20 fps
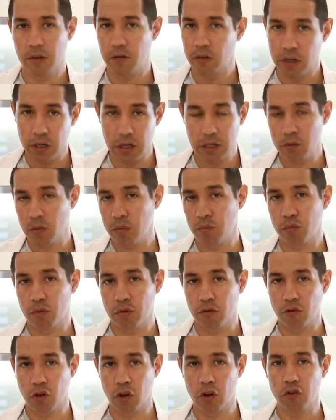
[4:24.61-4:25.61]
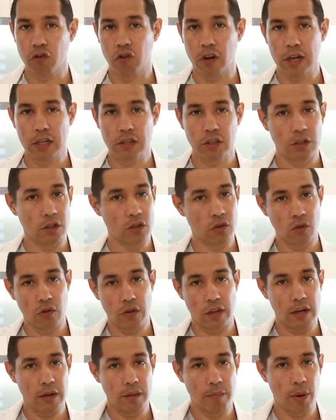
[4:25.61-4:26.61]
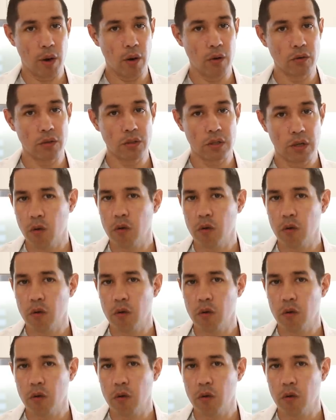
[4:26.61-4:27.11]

If you need to improve contrast, you can do that in post,